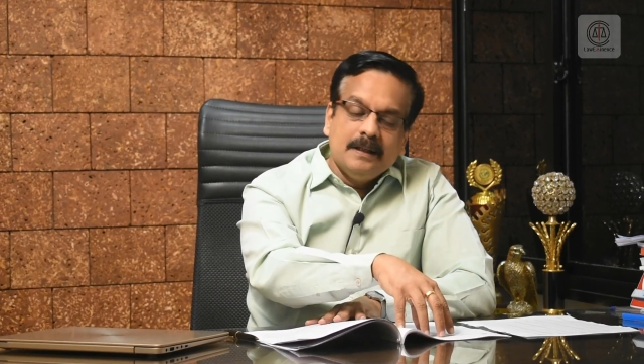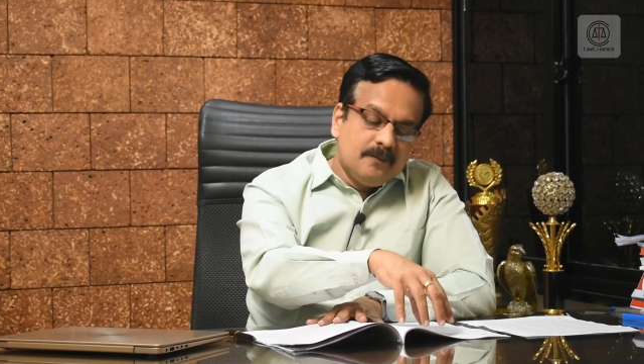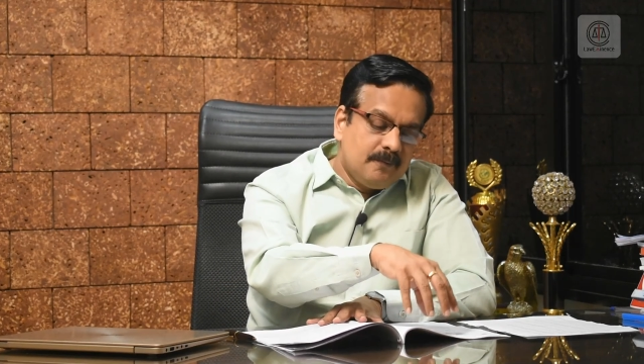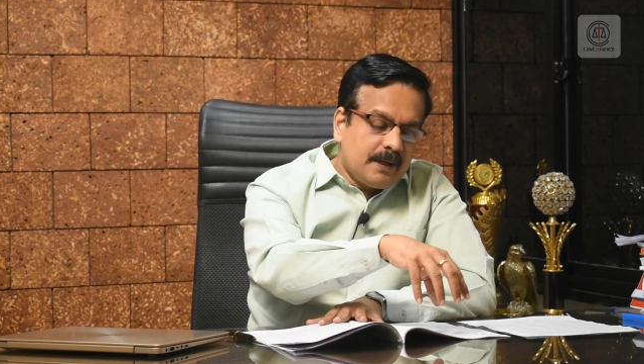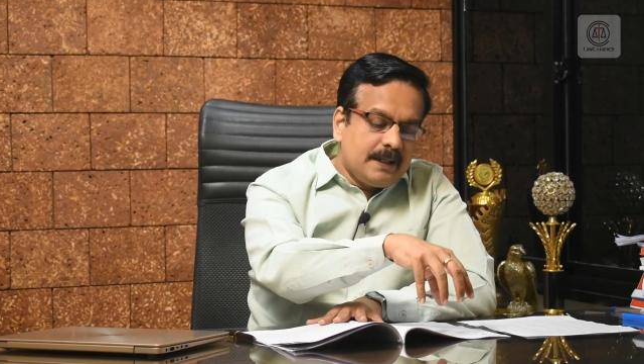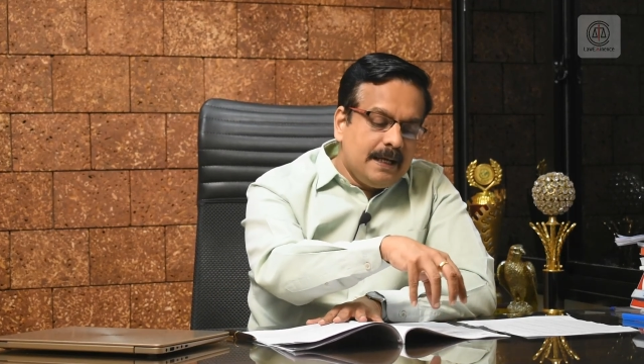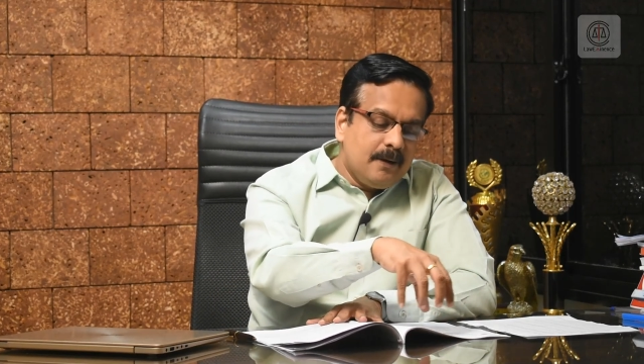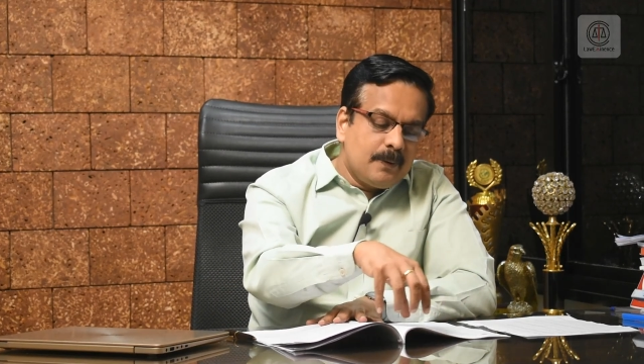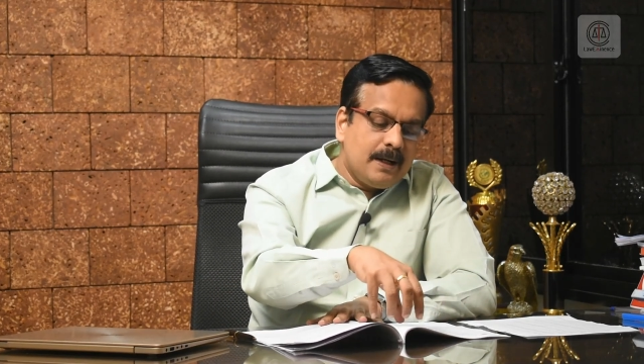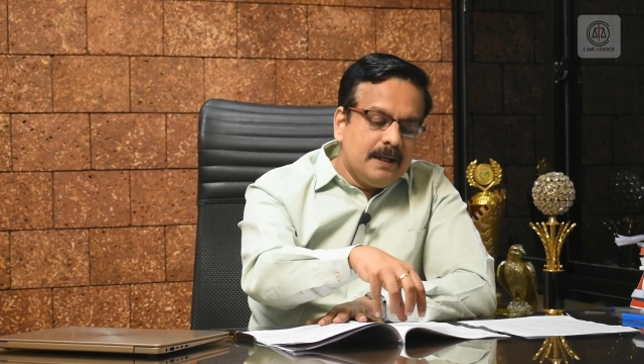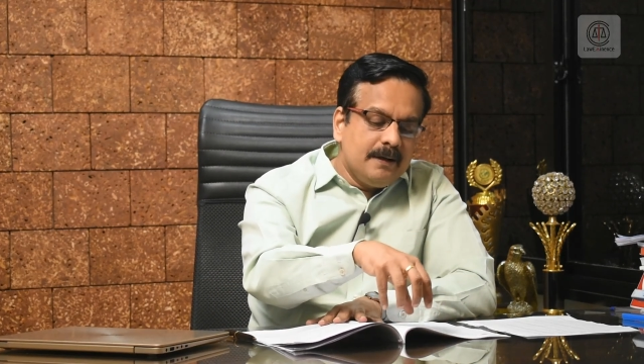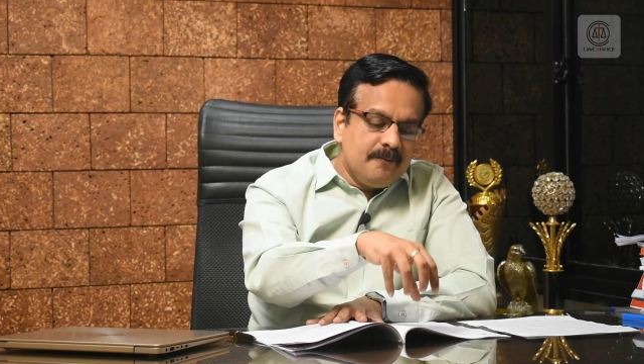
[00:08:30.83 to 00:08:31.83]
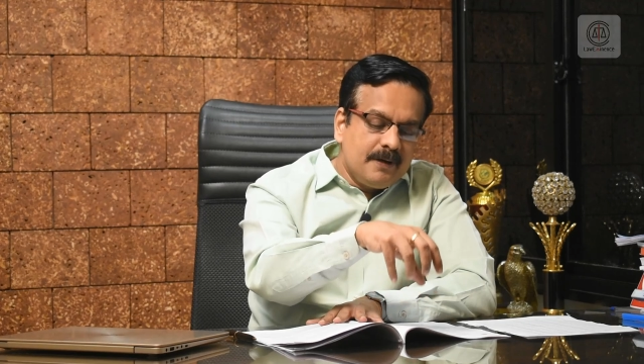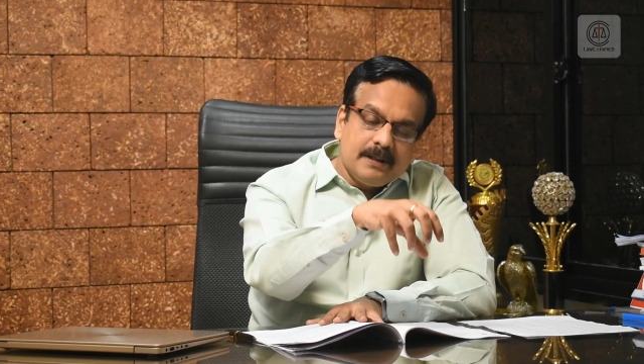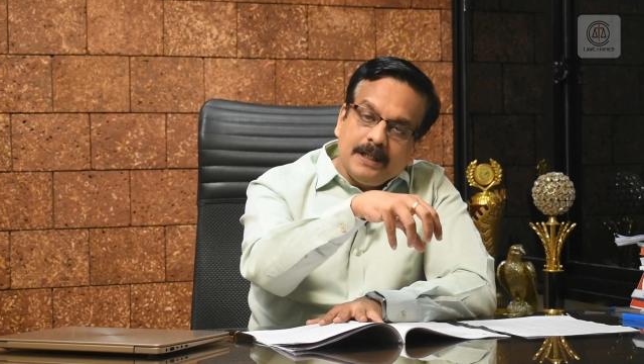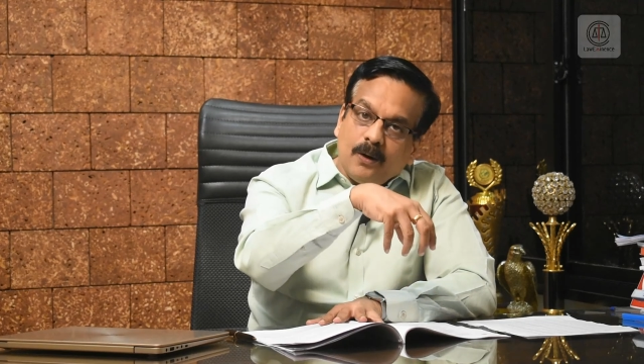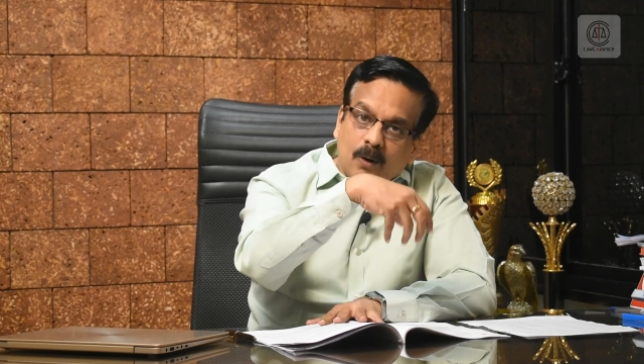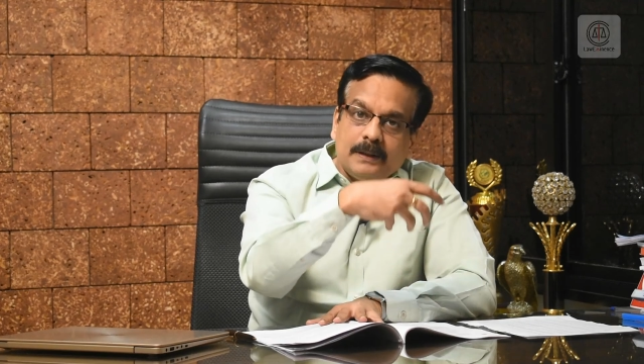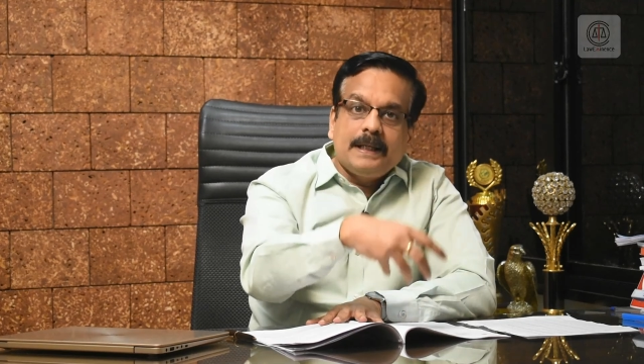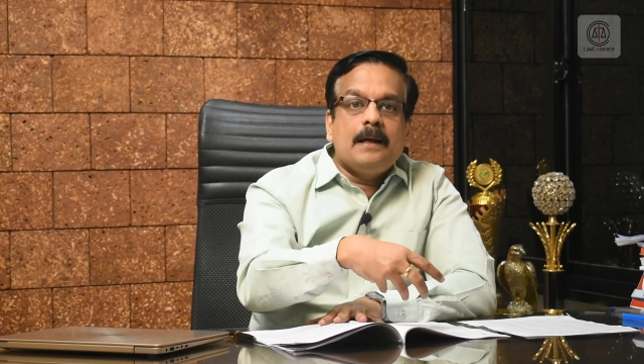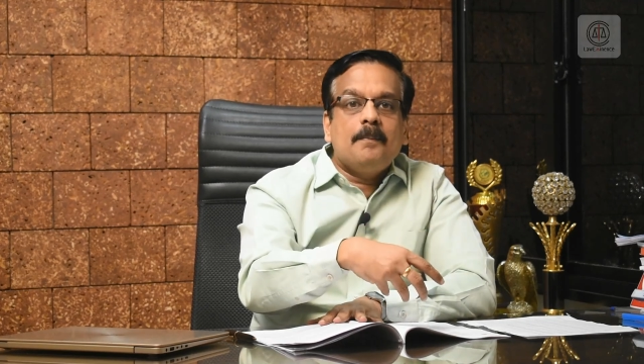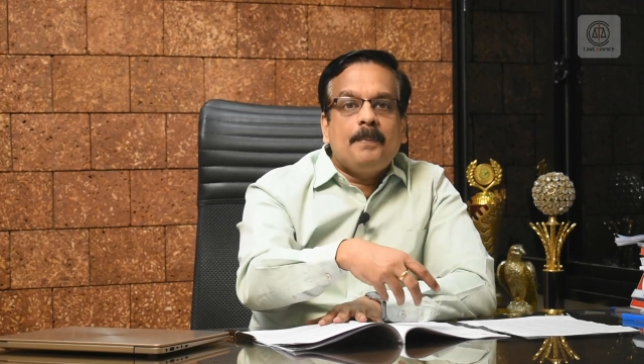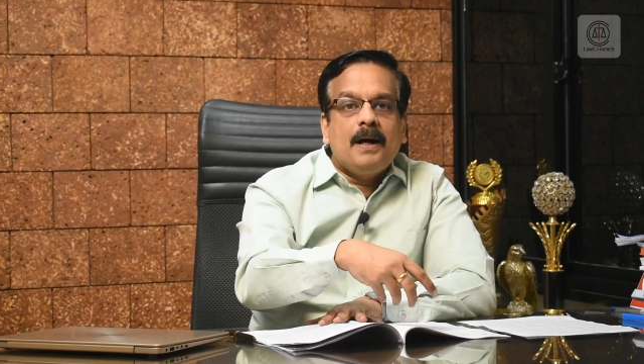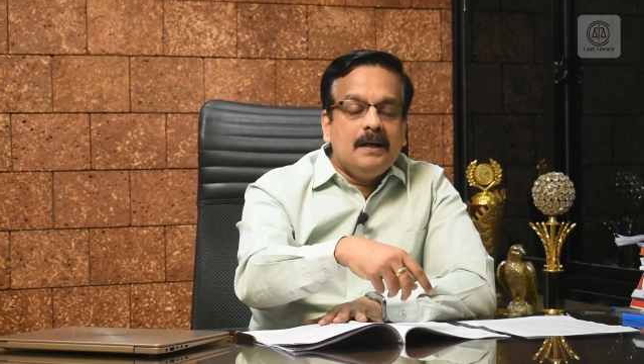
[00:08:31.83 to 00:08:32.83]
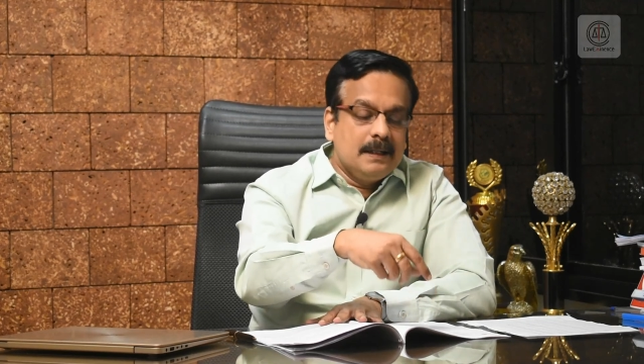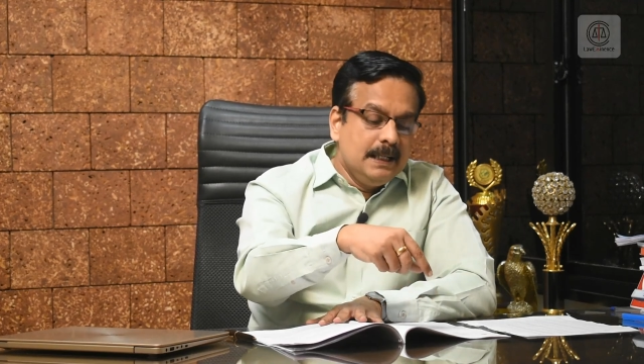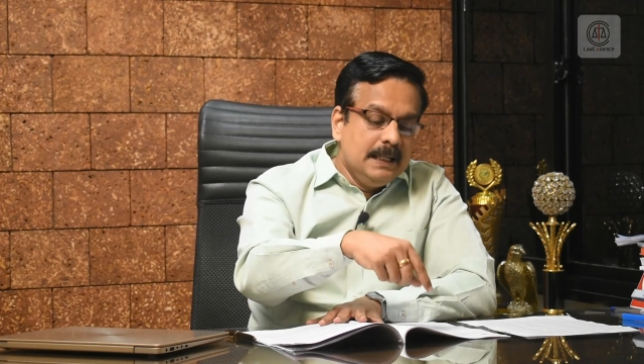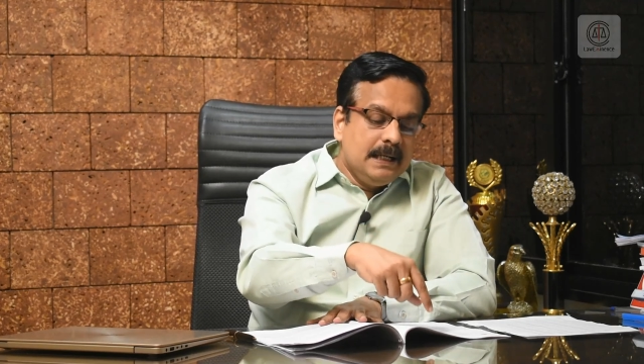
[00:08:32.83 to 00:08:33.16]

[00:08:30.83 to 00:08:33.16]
where they have done everything on their part.